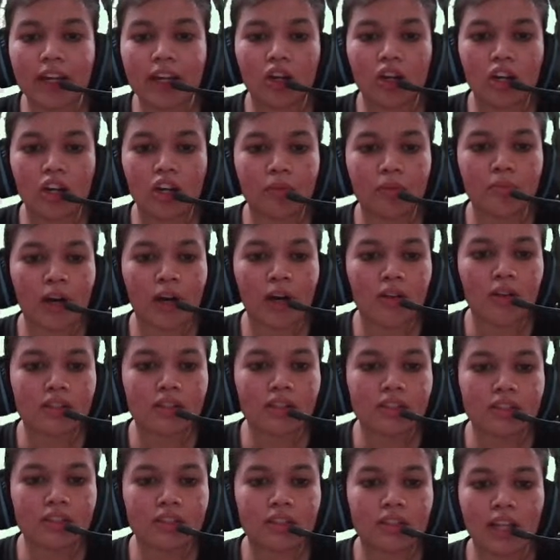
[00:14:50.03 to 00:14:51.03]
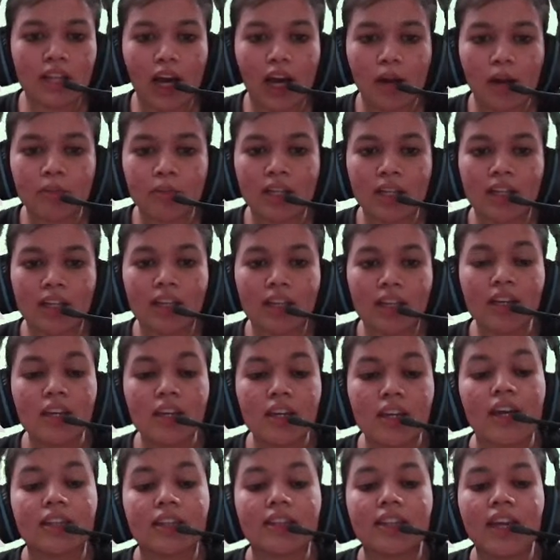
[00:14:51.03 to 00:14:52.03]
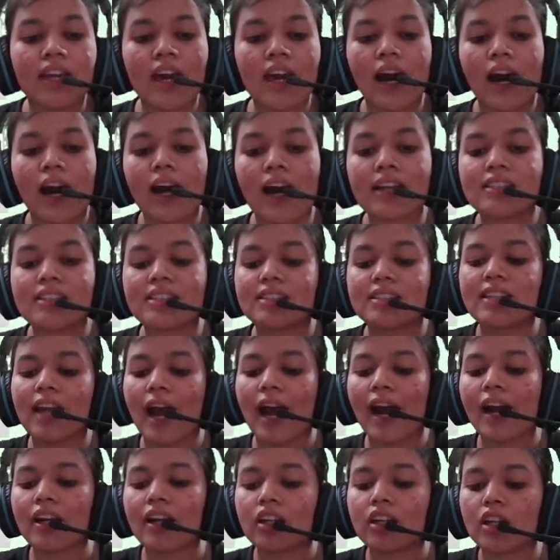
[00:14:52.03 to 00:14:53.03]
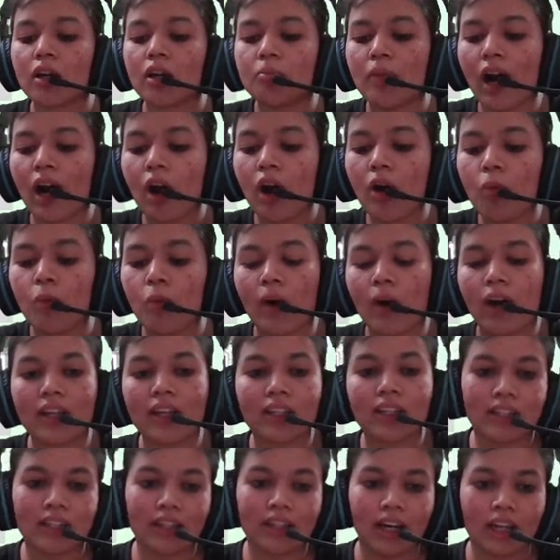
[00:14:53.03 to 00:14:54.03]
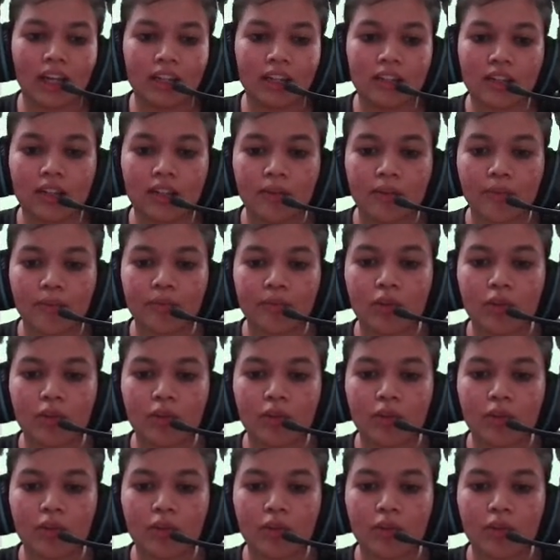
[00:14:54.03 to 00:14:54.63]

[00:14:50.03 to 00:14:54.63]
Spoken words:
Okay, so So ATP is, the full form of ATP is adenosine triphosphate, and if I talk about